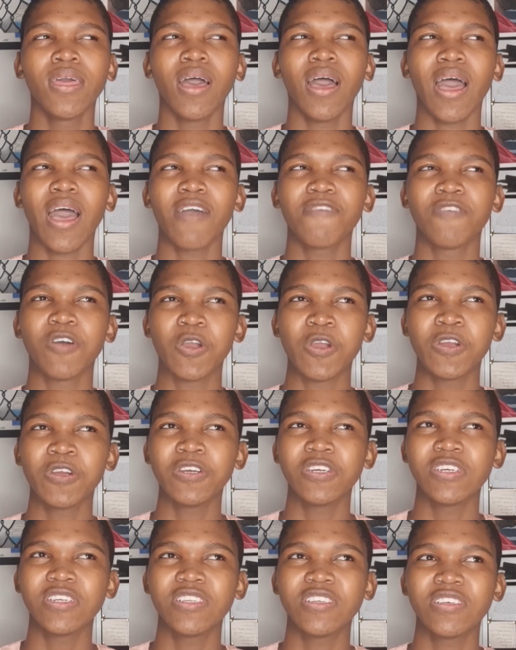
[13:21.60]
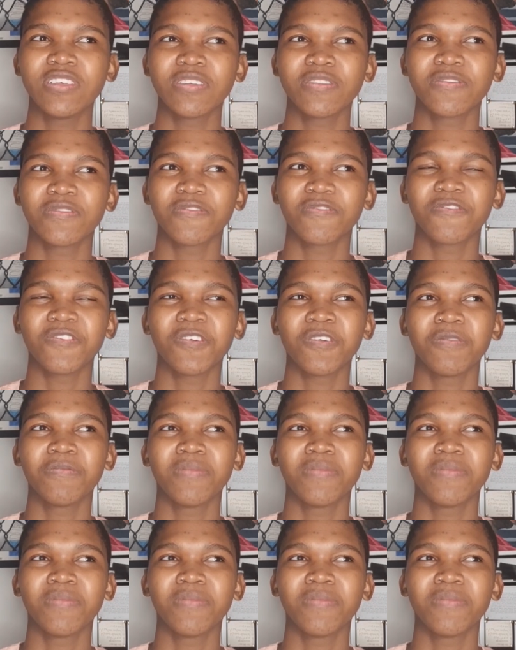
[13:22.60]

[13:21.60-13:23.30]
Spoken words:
I've heard from